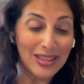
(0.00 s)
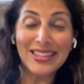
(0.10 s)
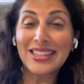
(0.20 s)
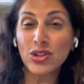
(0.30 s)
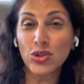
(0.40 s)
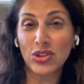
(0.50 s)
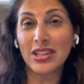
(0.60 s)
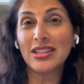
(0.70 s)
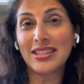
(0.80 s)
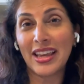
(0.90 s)
And still
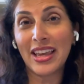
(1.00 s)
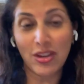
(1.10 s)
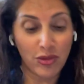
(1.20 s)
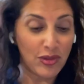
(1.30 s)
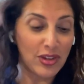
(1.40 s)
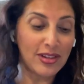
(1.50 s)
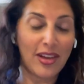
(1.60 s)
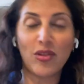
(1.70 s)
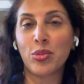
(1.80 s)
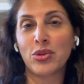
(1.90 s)
to this day,
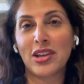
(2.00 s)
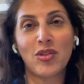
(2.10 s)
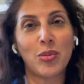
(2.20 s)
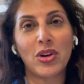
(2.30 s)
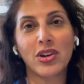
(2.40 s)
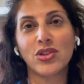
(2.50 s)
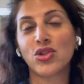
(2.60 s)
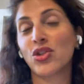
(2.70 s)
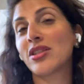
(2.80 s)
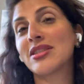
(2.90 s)
57% of
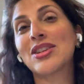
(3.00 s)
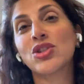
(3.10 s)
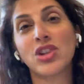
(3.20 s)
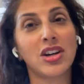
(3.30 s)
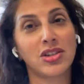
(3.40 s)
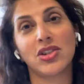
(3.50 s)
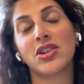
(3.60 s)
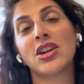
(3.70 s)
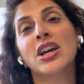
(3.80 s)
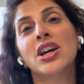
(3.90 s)
Americans trust their
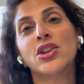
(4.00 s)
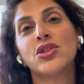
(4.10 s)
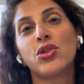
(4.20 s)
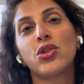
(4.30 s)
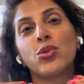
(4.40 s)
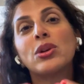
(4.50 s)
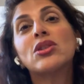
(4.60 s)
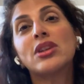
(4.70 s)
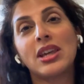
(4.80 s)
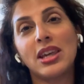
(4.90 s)
doctor. So the
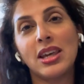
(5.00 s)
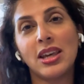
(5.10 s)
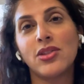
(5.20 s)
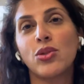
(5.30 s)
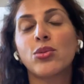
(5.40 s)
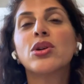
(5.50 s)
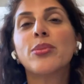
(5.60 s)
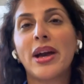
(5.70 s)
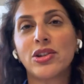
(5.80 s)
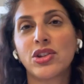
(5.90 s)
real key and the real
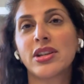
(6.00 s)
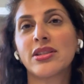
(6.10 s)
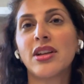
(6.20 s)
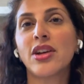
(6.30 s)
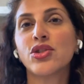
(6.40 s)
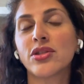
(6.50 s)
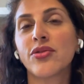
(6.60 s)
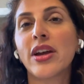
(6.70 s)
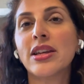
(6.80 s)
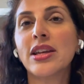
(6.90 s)
magic is not
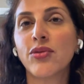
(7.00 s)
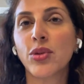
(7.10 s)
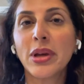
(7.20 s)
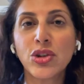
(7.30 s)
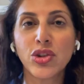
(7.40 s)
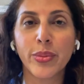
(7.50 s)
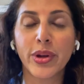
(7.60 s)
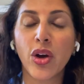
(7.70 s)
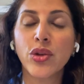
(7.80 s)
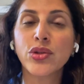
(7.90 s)
just finding information,
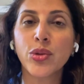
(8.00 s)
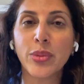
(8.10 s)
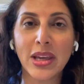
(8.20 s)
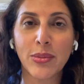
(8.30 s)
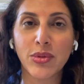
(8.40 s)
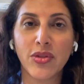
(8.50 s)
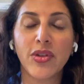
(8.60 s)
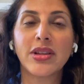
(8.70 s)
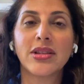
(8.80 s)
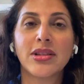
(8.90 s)
but also being able to
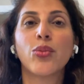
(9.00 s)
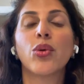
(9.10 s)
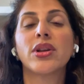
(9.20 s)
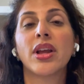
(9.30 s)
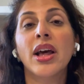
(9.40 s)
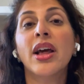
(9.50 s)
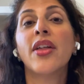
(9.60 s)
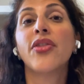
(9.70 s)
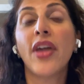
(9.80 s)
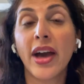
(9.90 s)
find someone
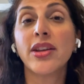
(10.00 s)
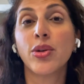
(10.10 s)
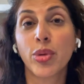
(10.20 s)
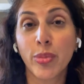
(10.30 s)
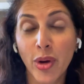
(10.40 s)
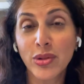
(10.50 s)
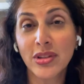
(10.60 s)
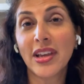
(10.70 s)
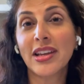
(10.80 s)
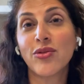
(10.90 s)
that
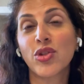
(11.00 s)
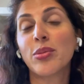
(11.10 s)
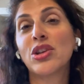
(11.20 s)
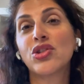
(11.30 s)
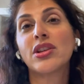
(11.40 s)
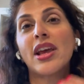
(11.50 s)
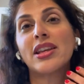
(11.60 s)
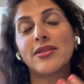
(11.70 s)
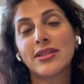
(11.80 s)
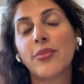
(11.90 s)
proposes that information.
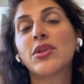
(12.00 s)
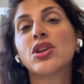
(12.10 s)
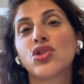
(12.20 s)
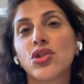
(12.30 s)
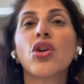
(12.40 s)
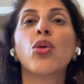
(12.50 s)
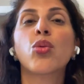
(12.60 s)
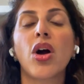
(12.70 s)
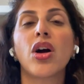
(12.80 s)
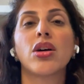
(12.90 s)
And if something should go
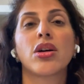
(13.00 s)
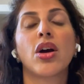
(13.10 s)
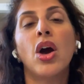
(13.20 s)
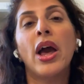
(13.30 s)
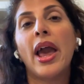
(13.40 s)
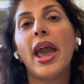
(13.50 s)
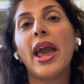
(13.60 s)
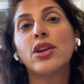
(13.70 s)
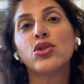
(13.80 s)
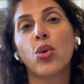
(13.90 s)
wrong
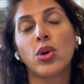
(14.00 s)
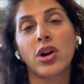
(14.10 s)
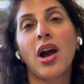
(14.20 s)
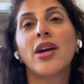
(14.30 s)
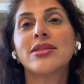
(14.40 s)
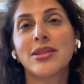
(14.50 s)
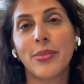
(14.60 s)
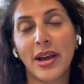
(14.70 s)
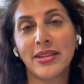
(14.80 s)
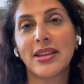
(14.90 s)
and or
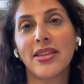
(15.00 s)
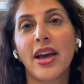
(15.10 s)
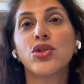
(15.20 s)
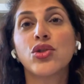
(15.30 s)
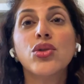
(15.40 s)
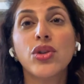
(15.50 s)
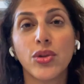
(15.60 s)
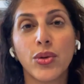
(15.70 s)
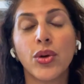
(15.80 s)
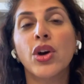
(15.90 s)
customizing that to
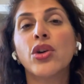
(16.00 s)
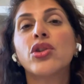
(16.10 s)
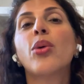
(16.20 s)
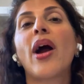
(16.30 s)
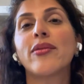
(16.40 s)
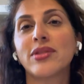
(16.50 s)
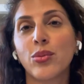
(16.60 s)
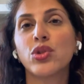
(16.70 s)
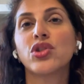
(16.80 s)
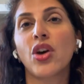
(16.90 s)
you, you have
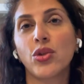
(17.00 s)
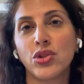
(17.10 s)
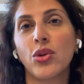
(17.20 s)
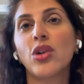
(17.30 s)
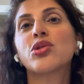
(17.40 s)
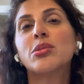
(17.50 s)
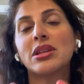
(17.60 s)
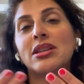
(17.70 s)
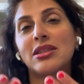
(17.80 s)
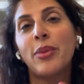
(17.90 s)
someone to go to.
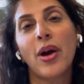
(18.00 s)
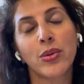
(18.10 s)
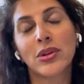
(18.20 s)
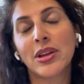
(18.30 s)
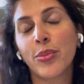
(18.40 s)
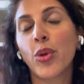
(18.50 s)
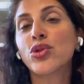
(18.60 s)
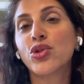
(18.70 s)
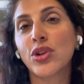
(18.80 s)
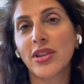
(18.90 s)
Ultimately, it's about really
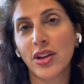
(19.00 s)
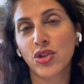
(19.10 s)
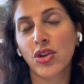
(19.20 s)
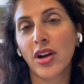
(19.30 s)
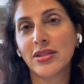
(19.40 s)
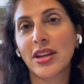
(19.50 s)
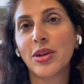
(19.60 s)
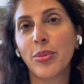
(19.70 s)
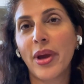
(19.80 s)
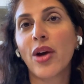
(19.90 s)
bolstering that trust
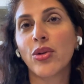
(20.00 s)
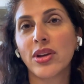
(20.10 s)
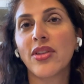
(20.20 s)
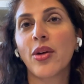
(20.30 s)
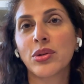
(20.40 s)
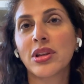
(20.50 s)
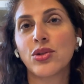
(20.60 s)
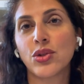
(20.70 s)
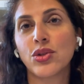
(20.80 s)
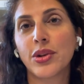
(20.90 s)
and empowering that
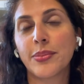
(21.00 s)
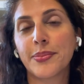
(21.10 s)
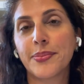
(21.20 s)
relationship.